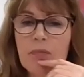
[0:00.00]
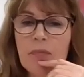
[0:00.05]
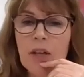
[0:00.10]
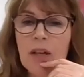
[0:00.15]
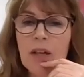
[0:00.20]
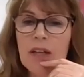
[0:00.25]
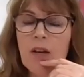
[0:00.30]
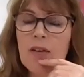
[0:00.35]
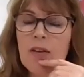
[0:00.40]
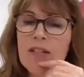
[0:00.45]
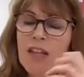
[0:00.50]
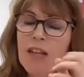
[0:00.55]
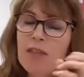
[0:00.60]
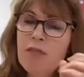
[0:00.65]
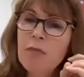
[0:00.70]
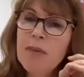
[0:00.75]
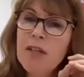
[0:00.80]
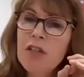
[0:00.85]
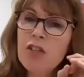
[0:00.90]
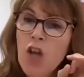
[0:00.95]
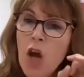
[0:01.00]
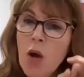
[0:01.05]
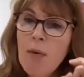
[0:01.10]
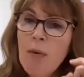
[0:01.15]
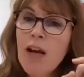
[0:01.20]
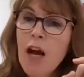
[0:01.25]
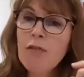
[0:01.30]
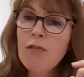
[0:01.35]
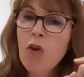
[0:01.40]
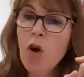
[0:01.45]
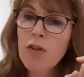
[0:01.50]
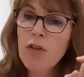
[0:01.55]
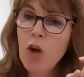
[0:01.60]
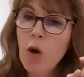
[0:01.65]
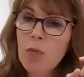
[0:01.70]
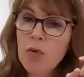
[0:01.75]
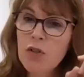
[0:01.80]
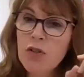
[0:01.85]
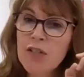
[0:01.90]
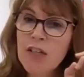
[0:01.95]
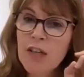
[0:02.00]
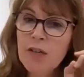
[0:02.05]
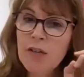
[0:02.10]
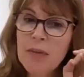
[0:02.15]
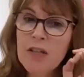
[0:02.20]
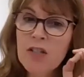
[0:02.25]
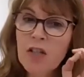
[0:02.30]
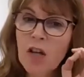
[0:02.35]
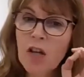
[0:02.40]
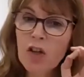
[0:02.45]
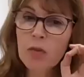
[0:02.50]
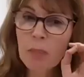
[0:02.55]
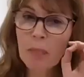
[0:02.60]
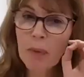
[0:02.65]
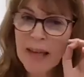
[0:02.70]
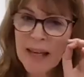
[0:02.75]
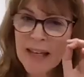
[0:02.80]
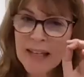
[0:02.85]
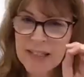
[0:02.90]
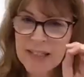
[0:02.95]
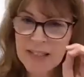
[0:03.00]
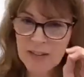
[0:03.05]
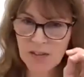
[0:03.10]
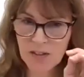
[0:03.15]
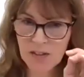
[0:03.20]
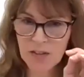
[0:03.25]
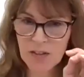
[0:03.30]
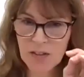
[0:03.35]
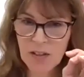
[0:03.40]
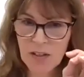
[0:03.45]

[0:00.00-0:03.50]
you know, it's given me, knowing I've got the option has given me such peace.